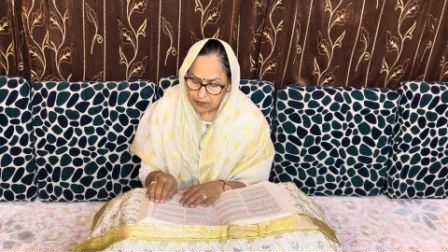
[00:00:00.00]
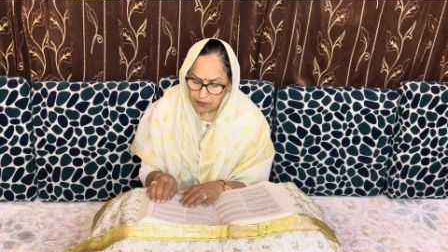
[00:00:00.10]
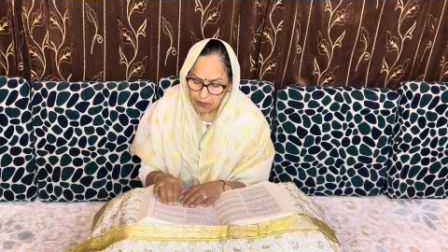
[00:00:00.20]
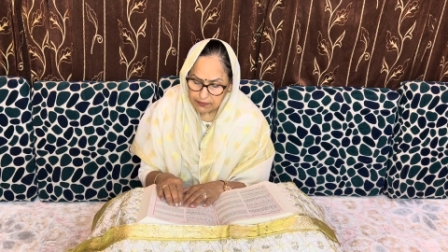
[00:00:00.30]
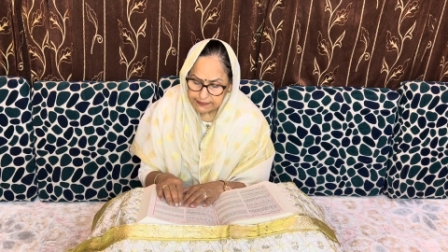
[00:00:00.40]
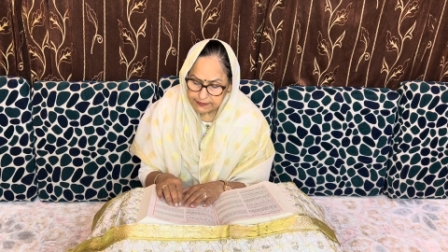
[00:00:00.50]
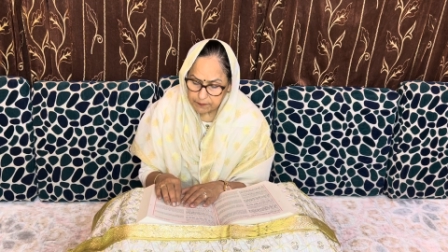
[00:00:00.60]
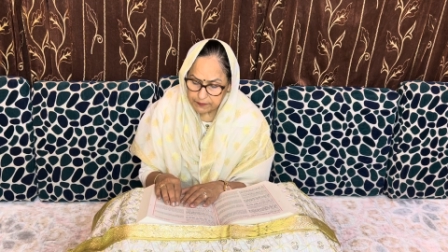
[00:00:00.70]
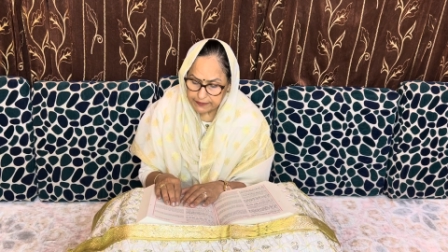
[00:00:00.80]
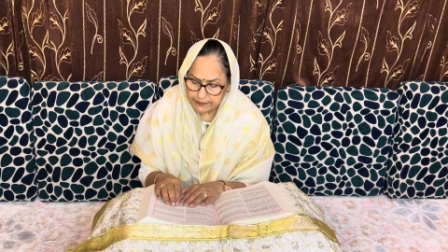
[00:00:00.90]
On
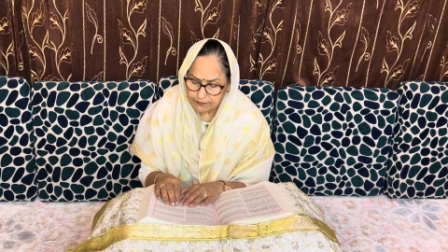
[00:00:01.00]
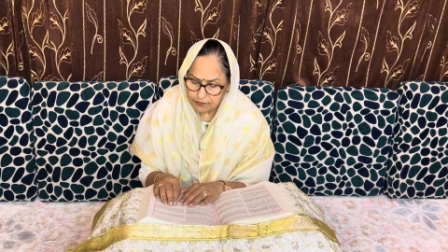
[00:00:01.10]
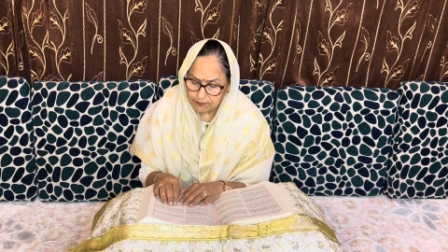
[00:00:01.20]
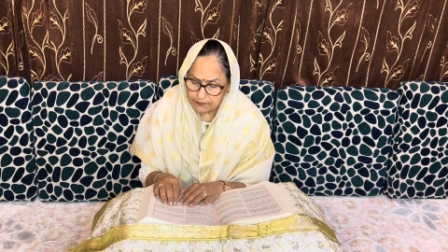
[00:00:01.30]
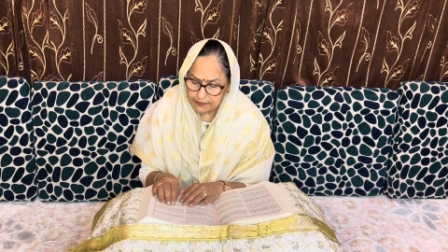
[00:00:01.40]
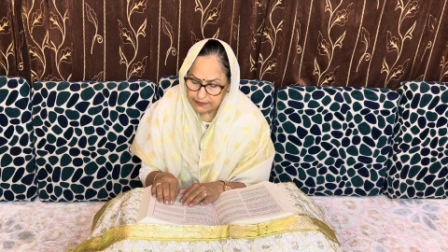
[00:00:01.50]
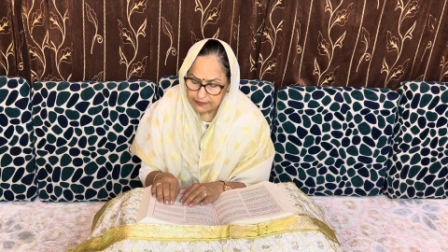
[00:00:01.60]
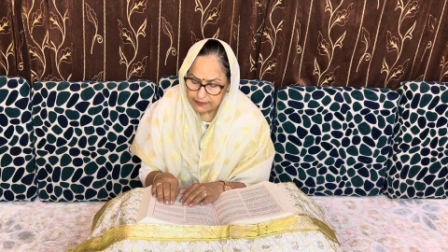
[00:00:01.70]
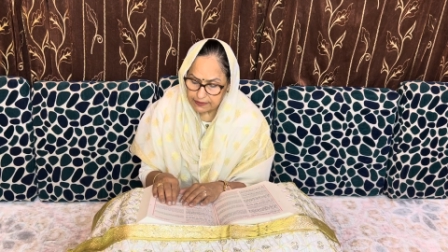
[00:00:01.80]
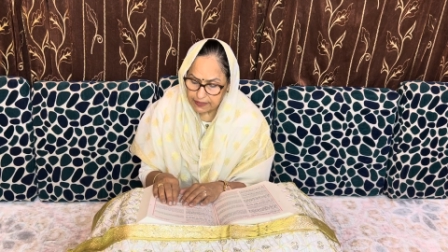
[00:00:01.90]
separating from
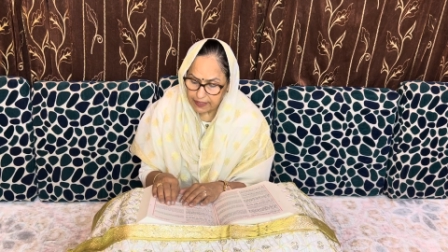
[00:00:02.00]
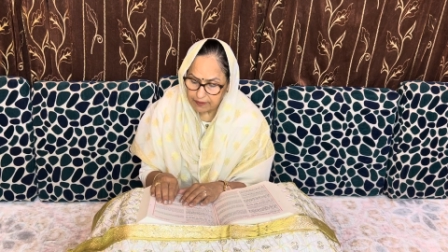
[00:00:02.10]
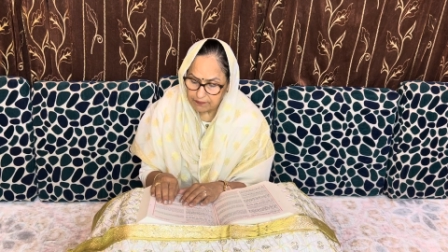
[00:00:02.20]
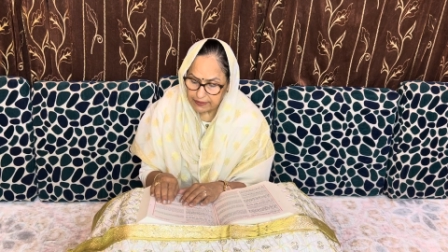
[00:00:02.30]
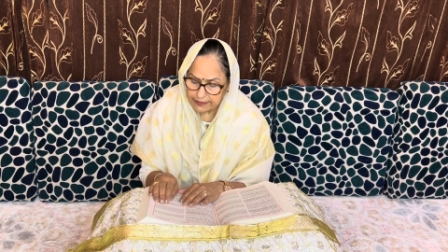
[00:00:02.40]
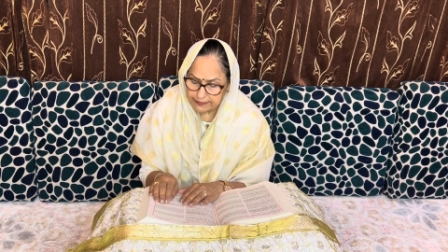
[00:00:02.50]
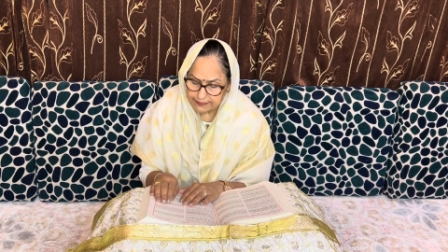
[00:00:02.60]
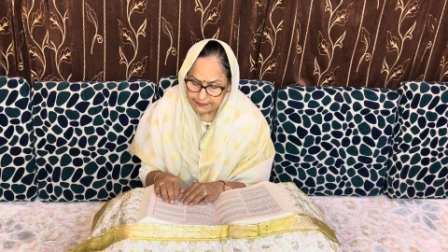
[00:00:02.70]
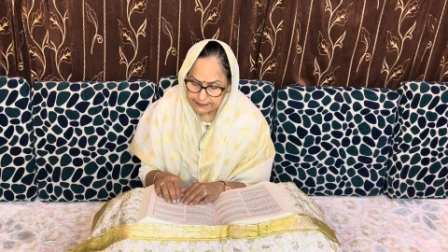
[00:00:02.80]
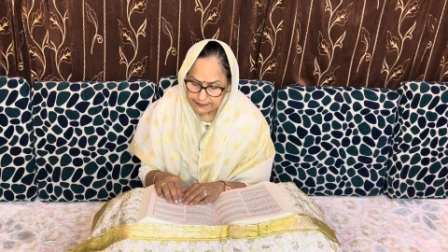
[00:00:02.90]
thee, I am like
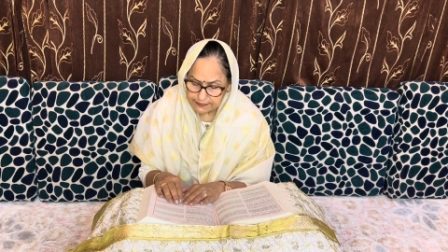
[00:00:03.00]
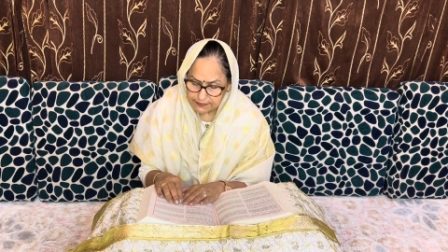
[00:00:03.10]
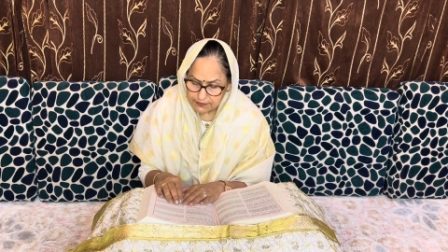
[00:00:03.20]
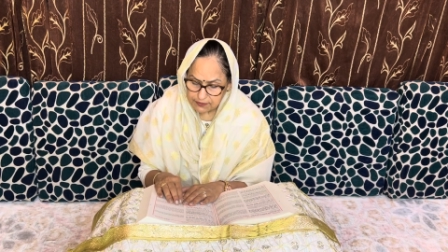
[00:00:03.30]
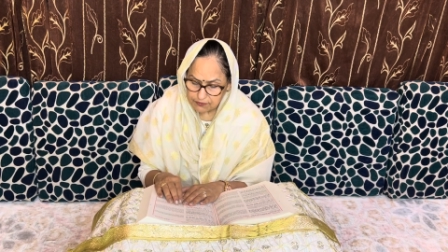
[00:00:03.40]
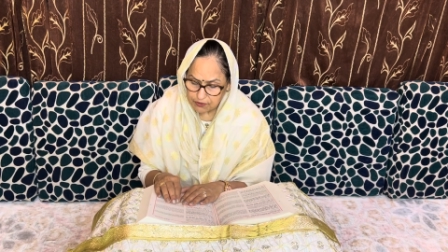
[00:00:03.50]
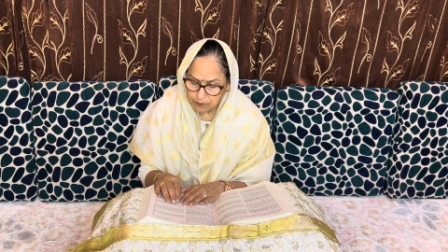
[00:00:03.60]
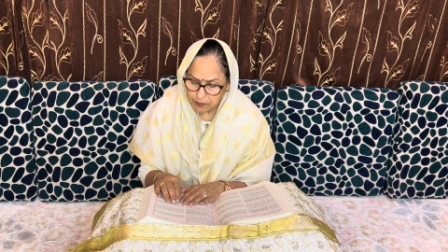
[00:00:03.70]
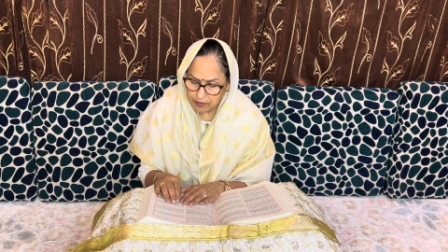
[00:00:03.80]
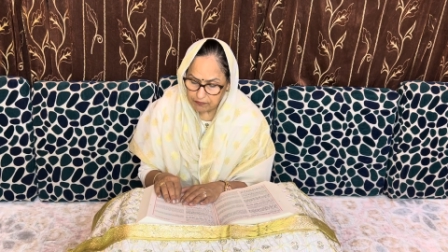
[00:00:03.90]
dust.
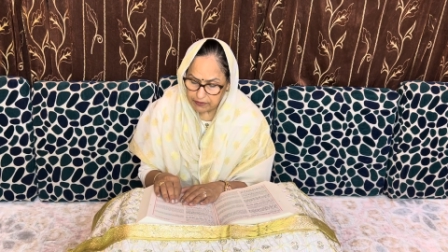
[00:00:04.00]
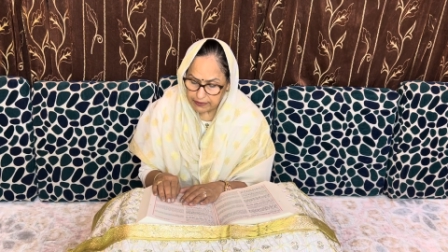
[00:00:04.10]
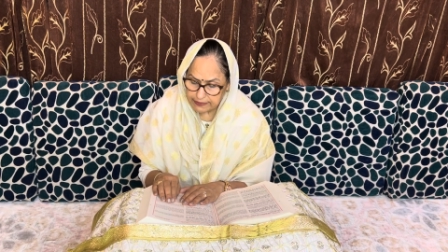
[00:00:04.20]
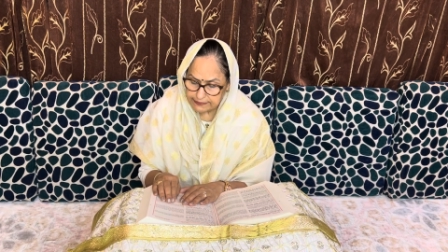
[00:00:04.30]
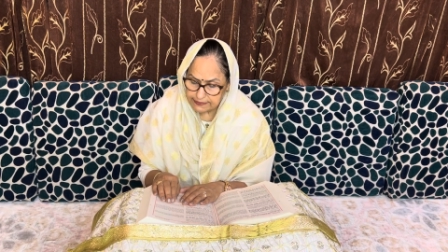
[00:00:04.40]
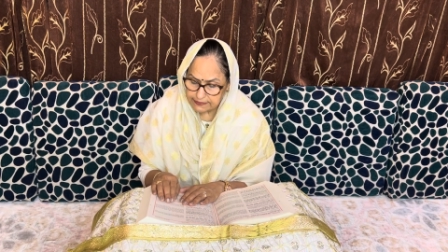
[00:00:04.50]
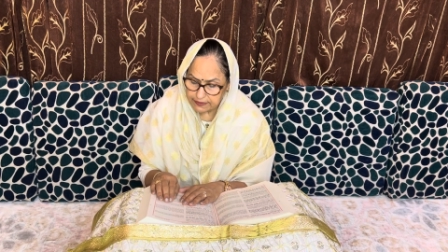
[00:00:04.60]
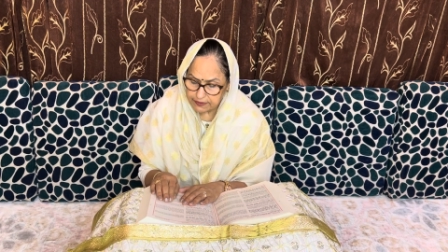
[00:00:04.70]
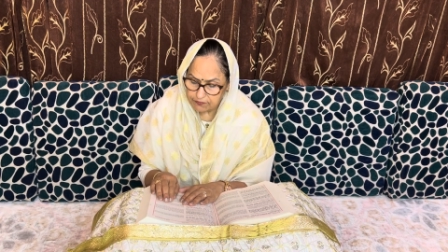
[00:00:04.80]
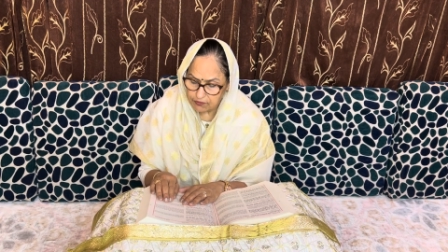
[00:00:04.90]
What power has the
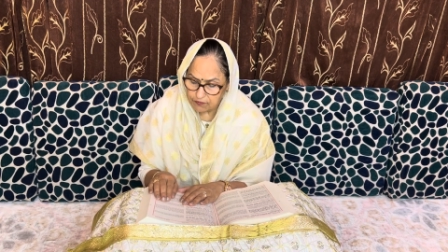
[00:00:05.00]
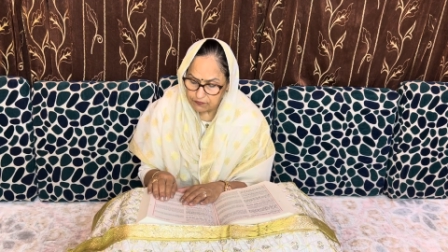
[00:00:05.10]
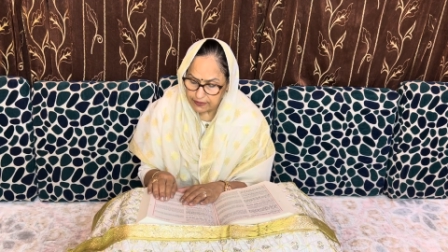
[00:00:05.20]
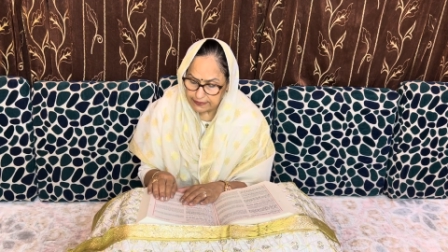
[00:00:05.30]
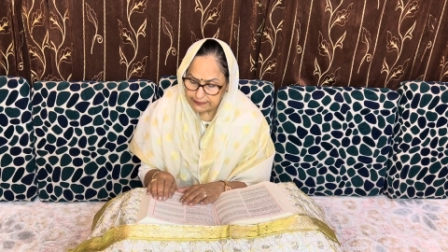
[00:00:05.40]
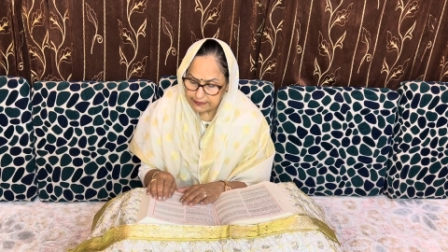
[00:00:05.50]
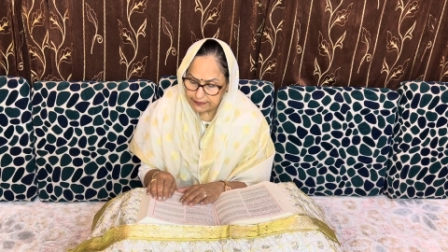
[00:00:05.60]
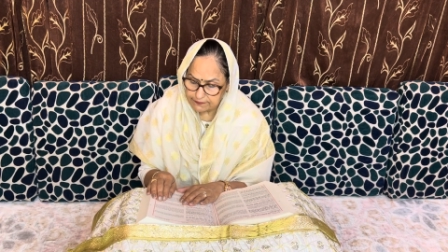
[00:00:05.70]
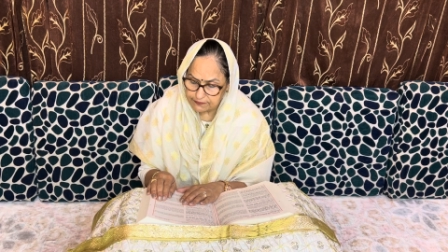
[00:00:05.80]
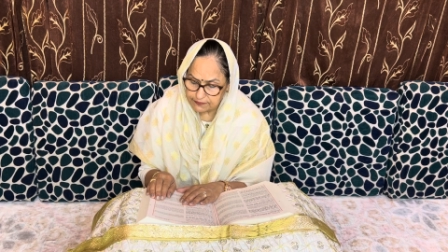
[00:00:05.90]
slave of thine
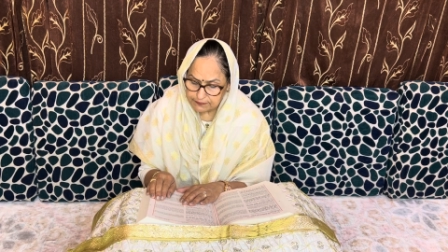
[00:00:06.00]
slaves?